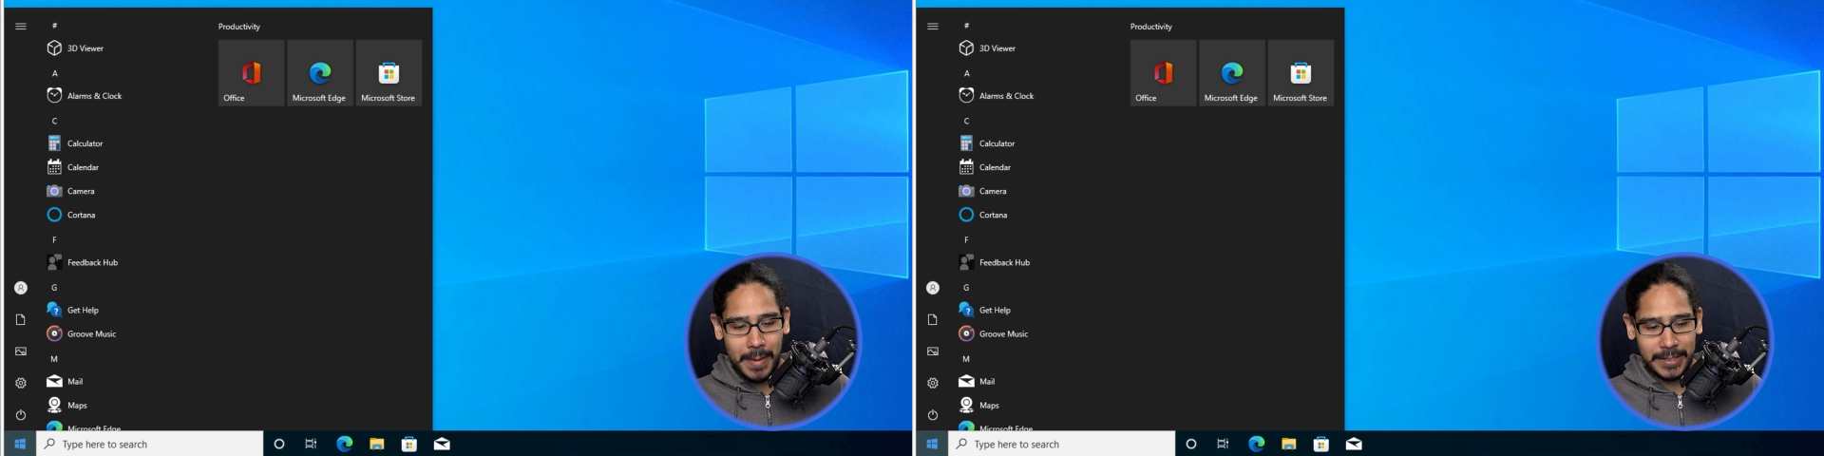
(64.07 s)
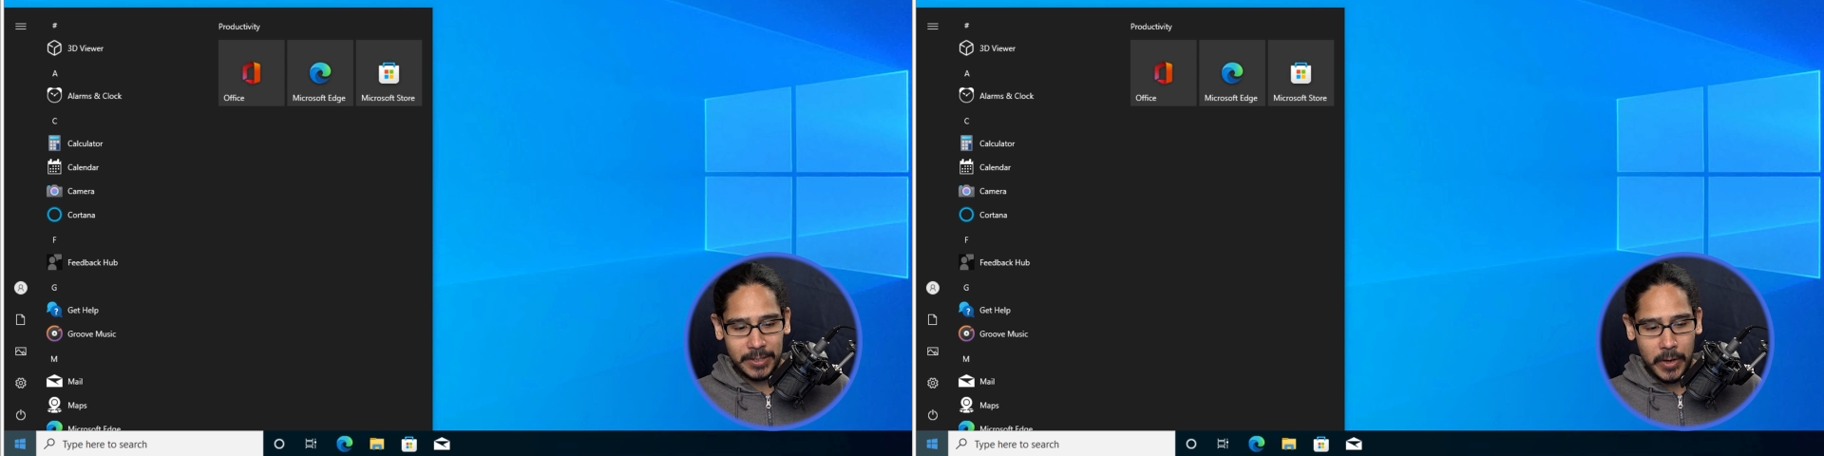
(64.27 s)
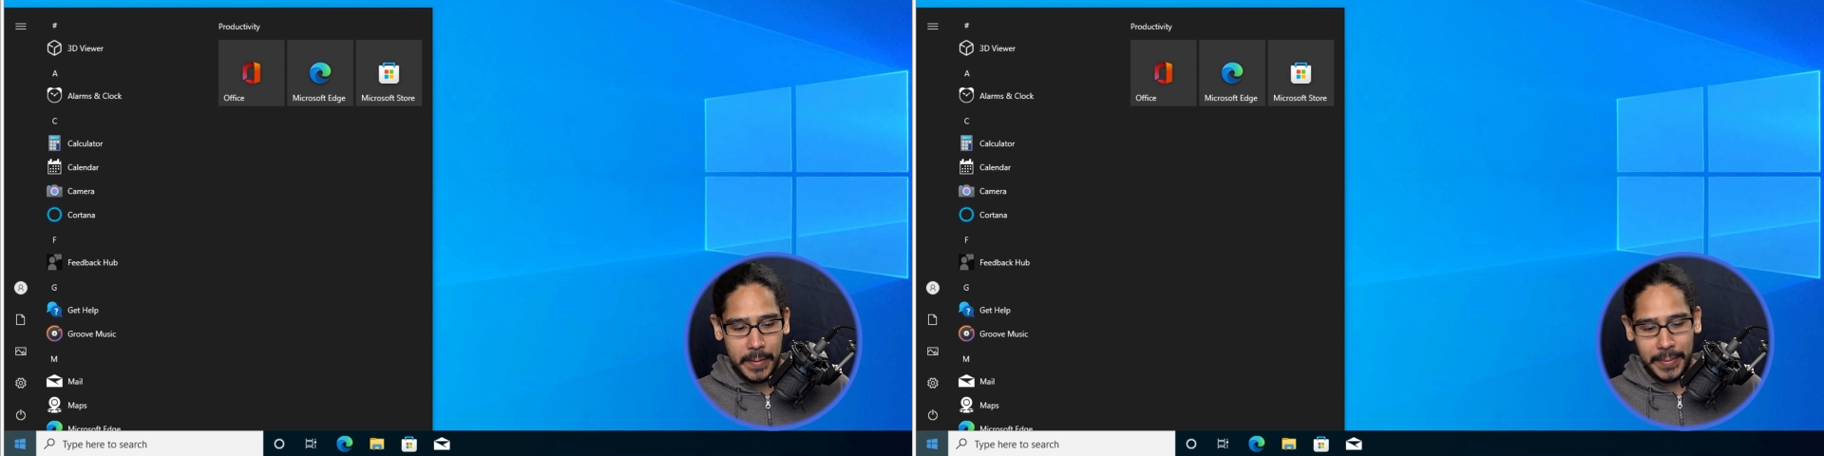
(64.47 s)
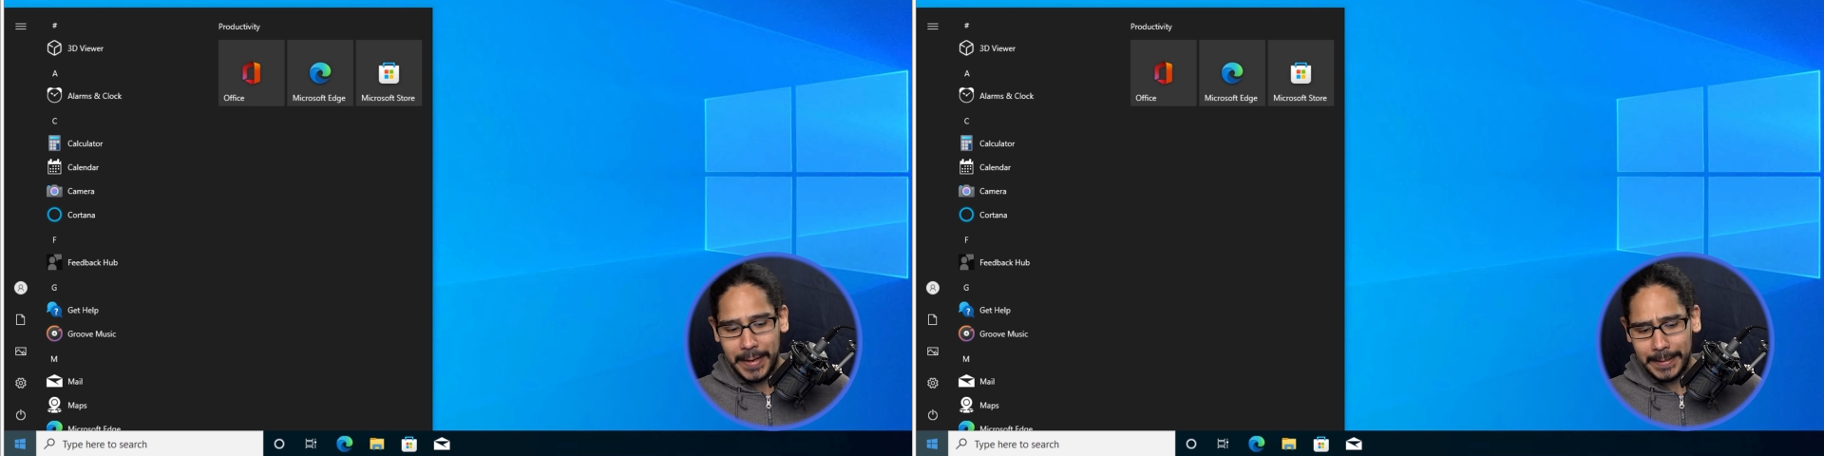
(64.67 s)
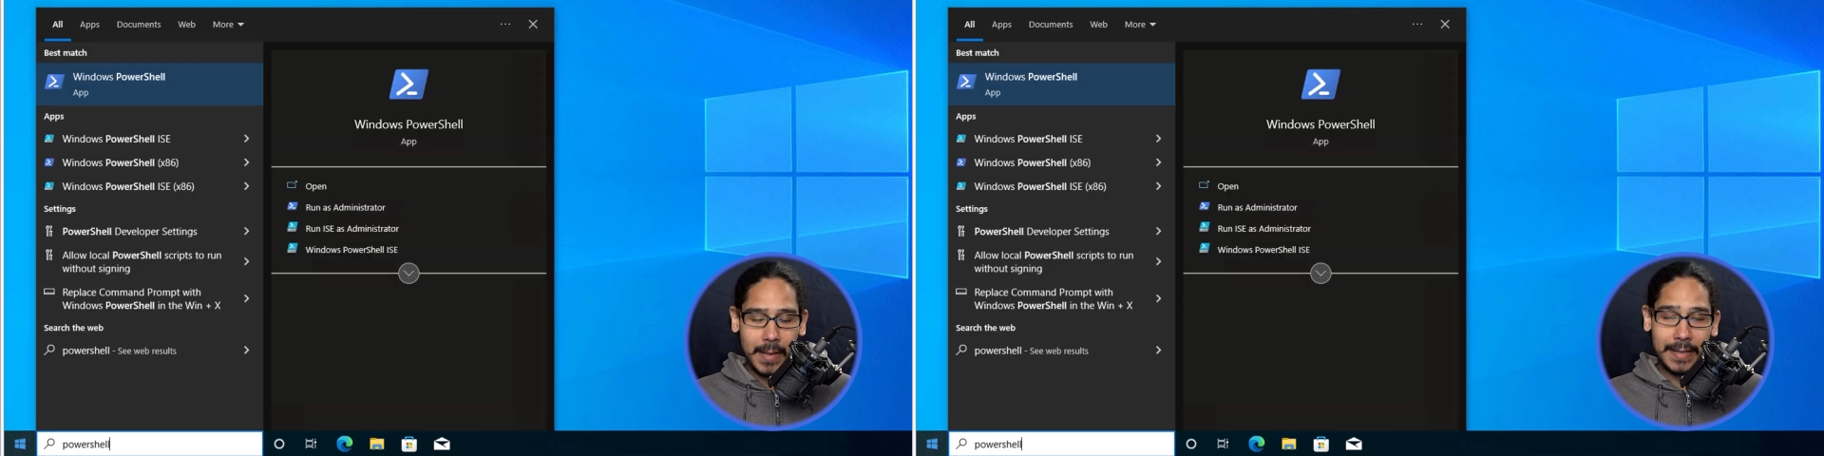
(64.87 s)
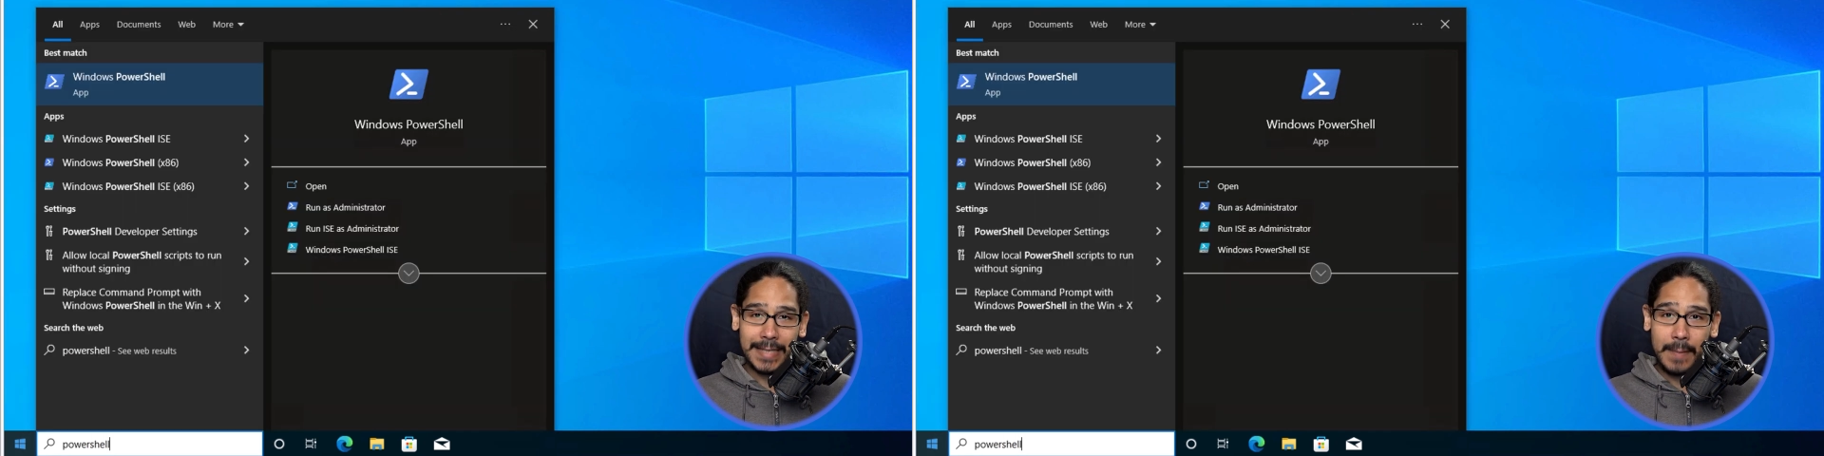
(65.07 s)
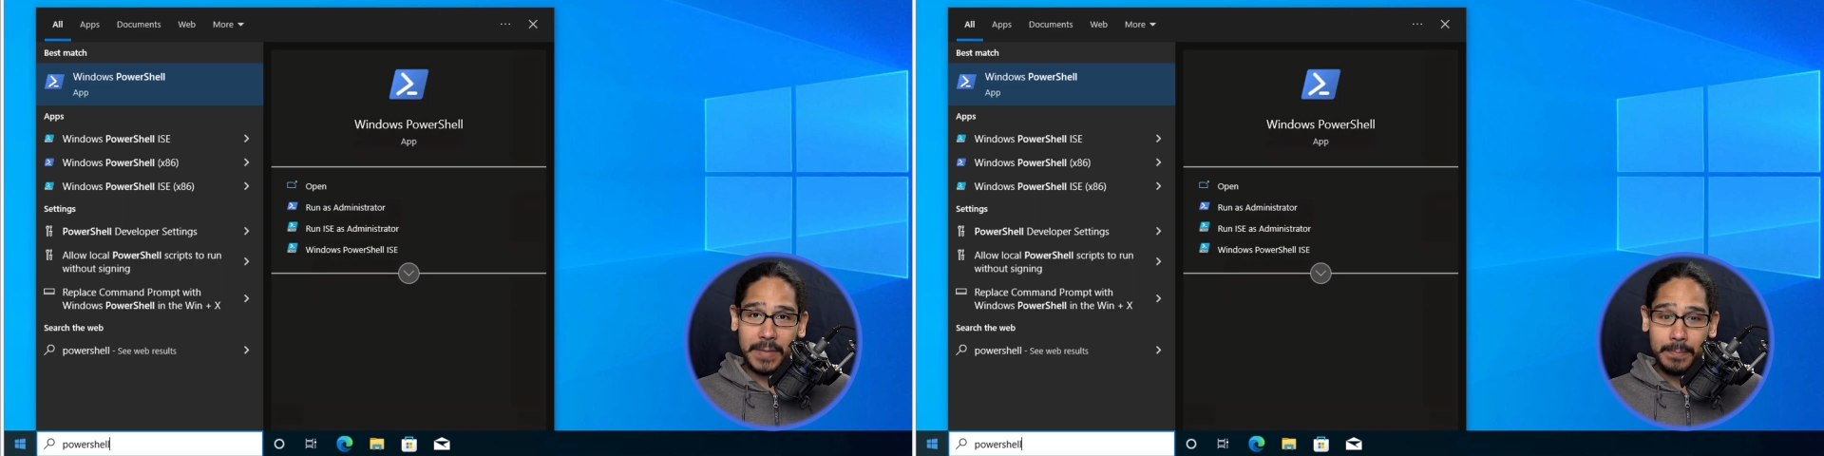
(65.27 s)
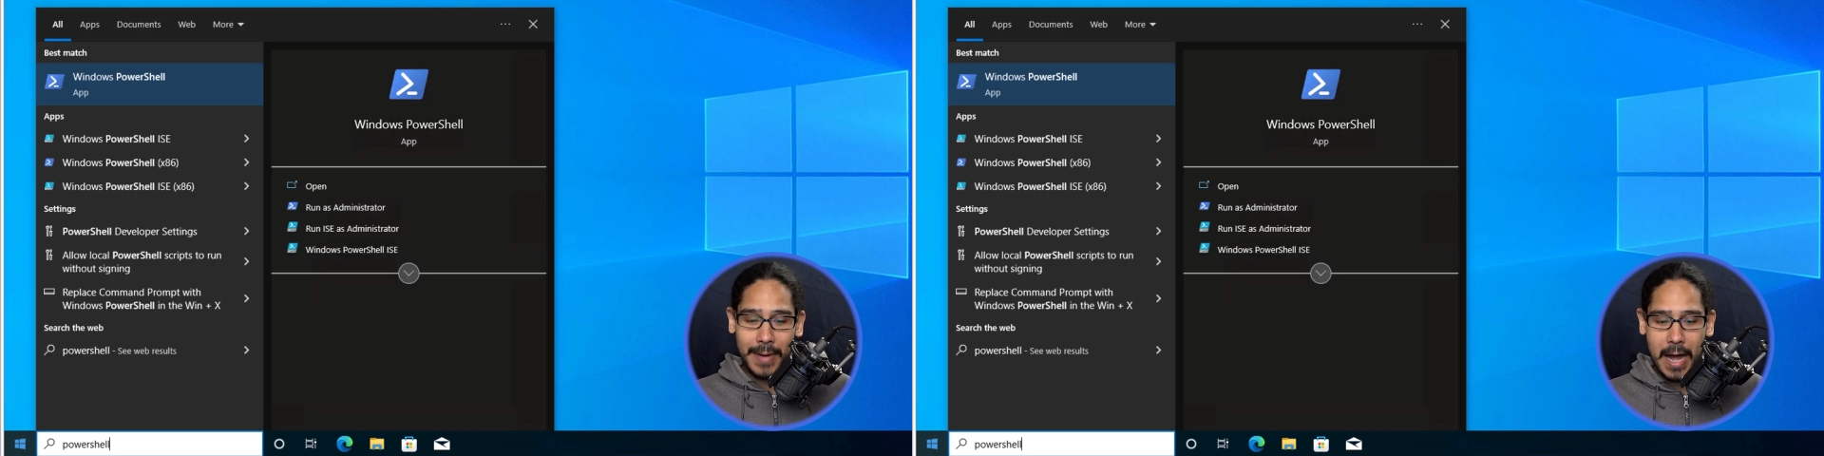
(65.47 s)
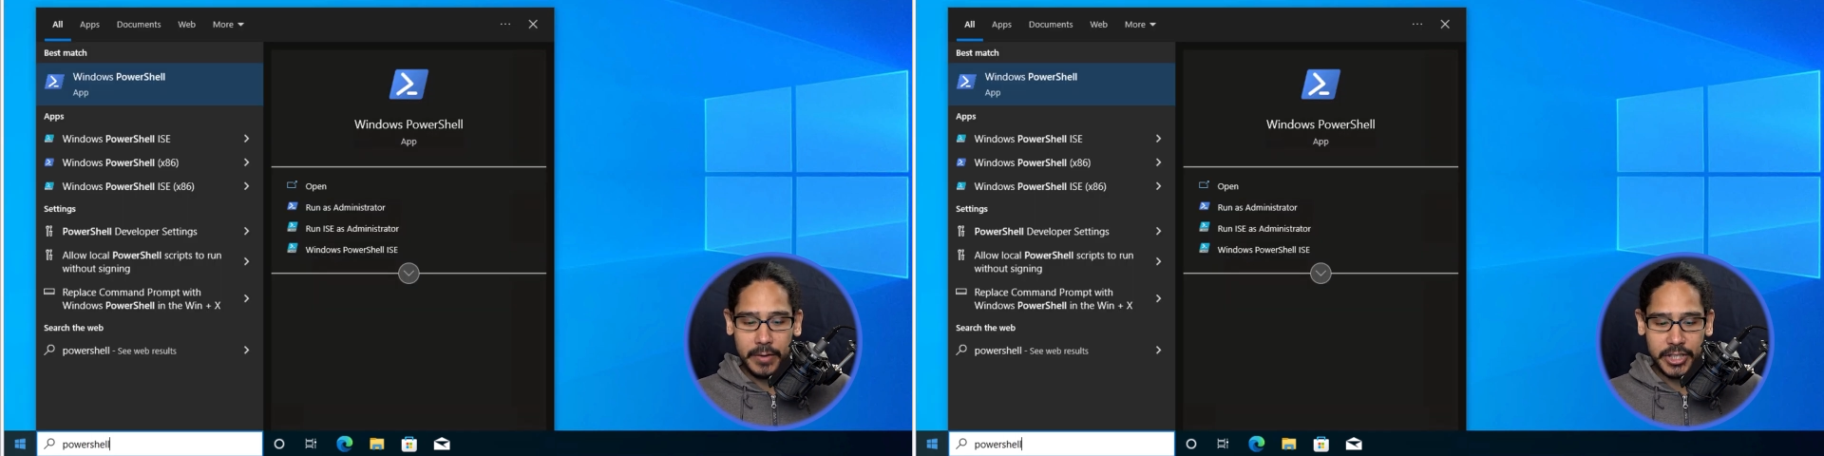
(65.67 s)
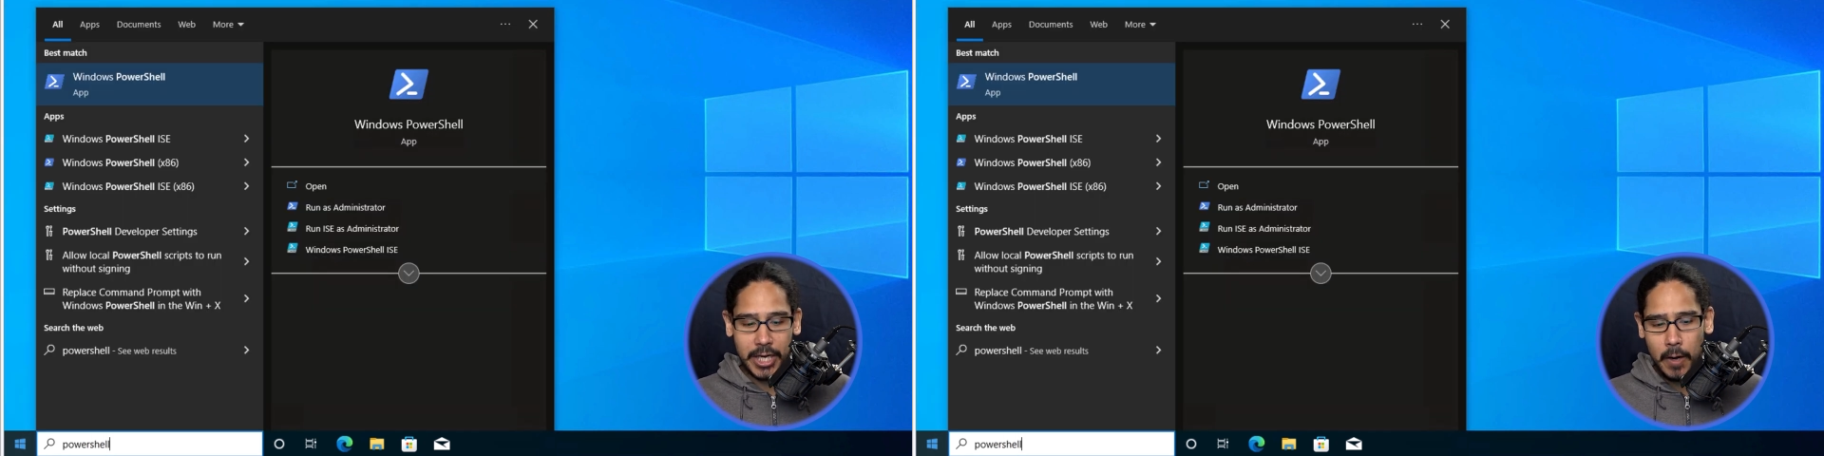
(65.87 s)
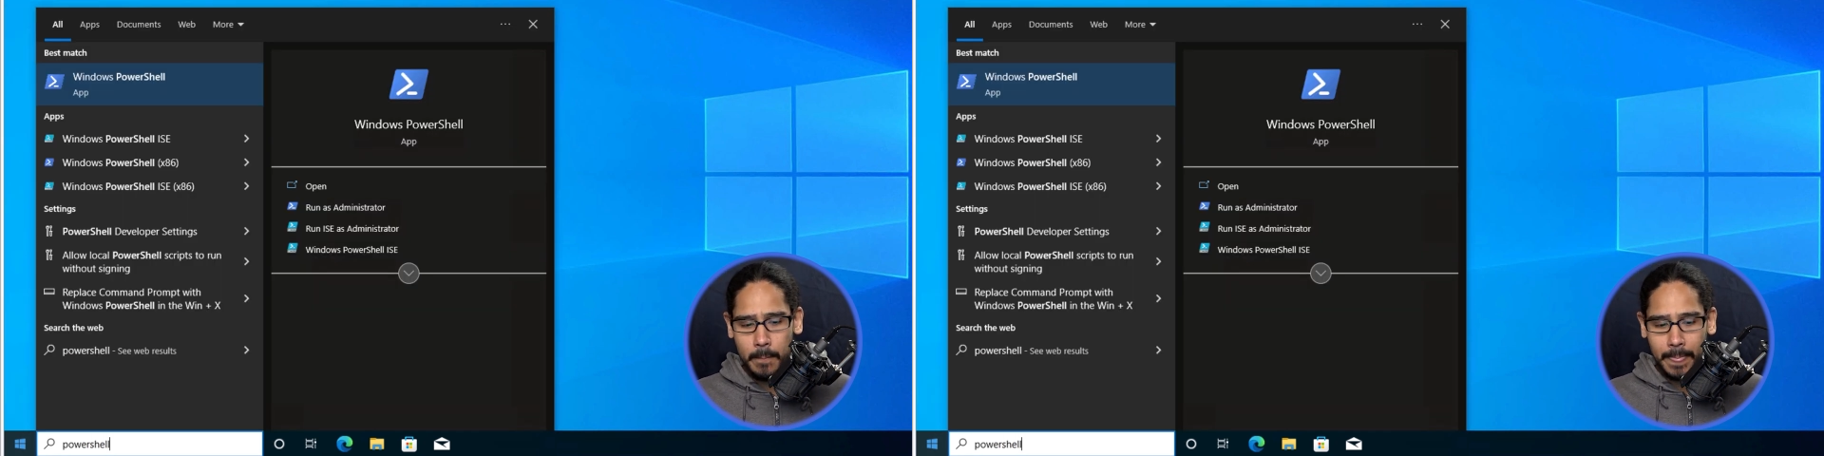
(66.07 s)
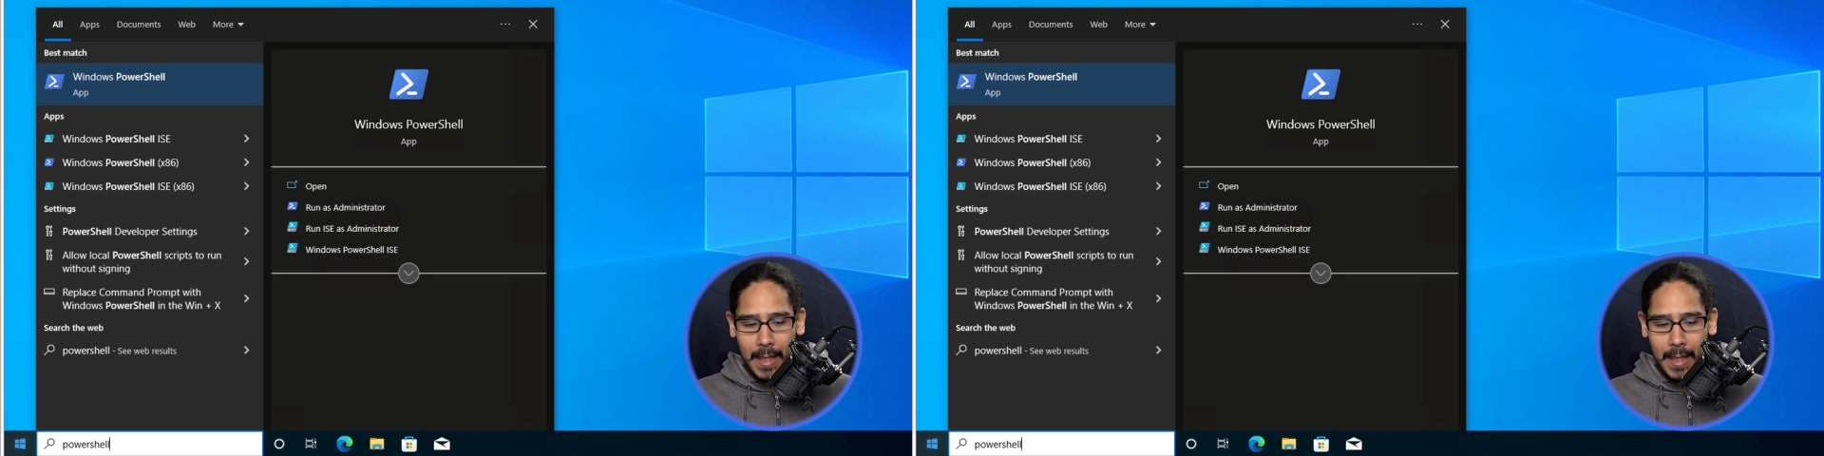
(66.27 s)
my start button, I typed in PowerShell,